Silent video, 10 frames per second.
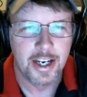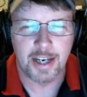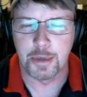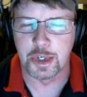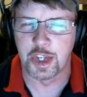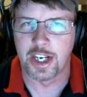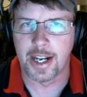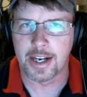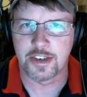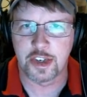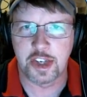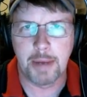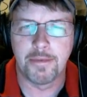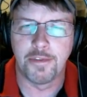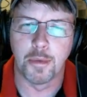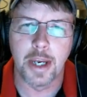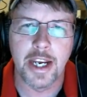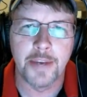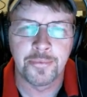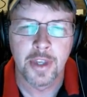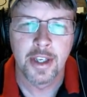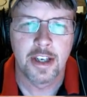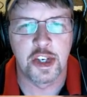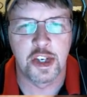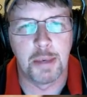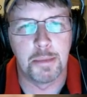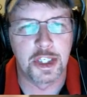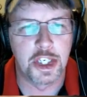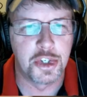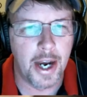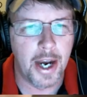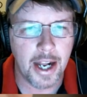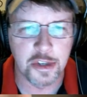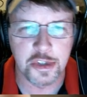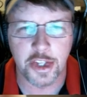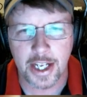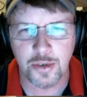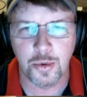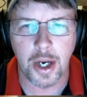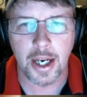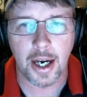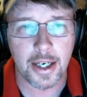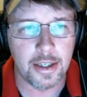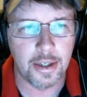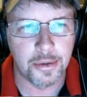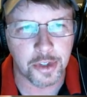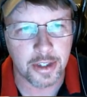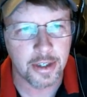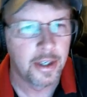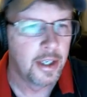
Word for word: it was the next step for me as uh, something to try out. So that's why I use it.